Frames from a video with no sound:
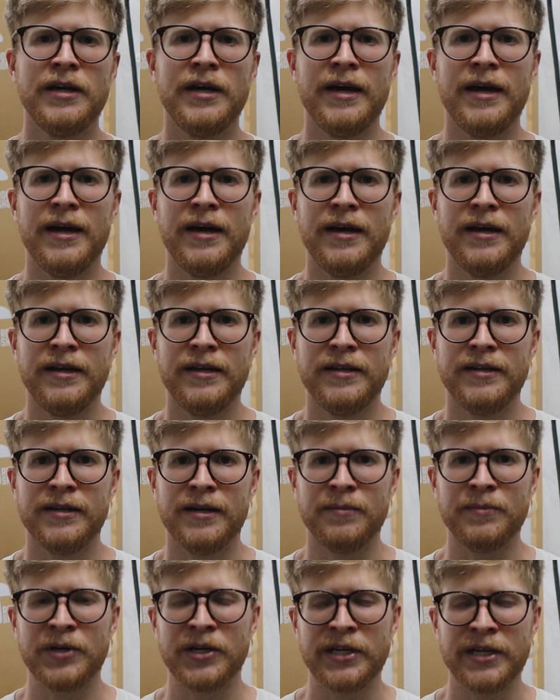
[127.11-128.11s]
and
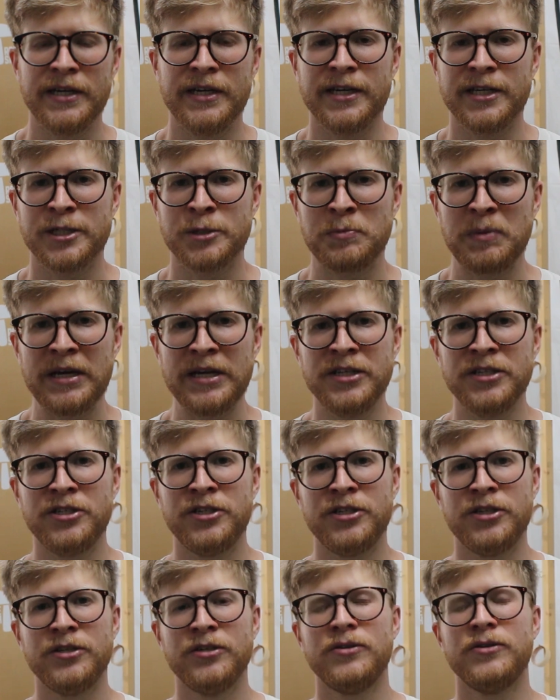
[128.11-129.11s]
I'm gonna explain
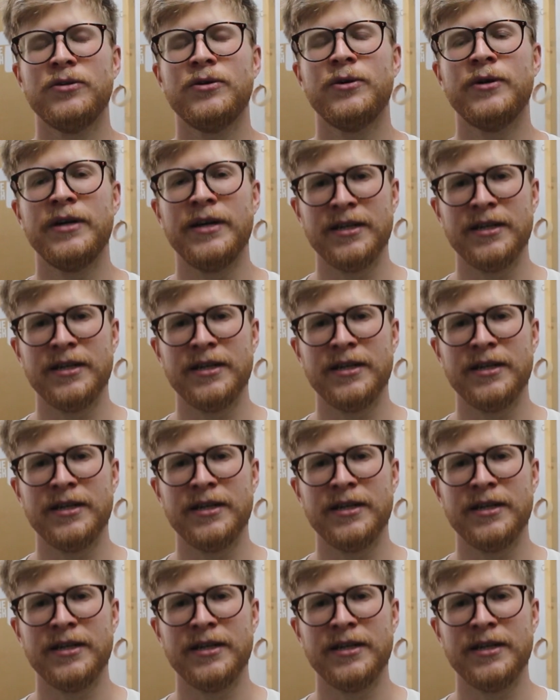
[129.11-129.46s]
to you